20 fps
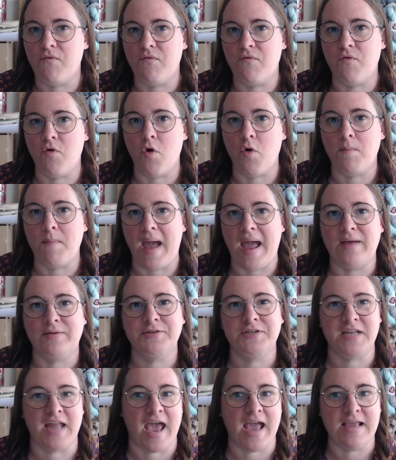four pound
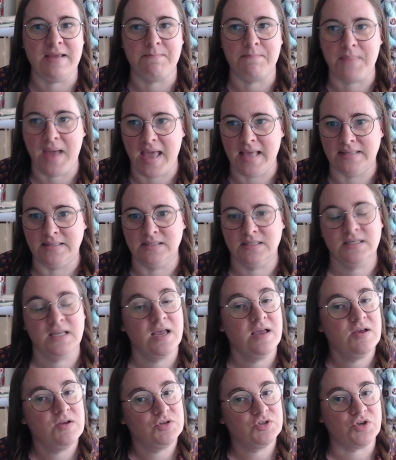and eight pence
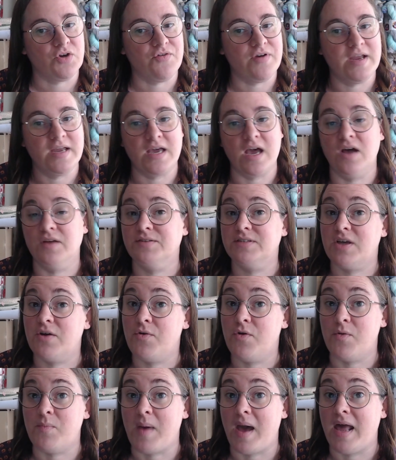sorry can't tell
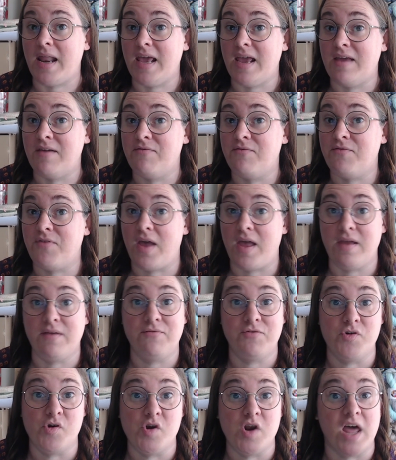you about it if
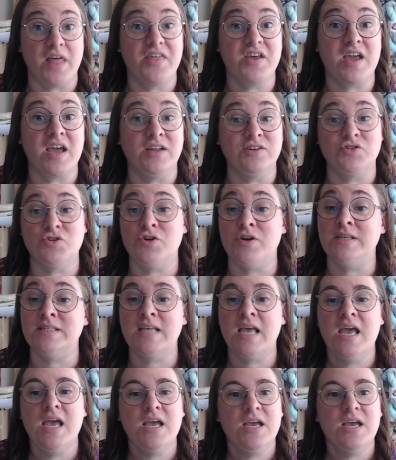if you're in other countries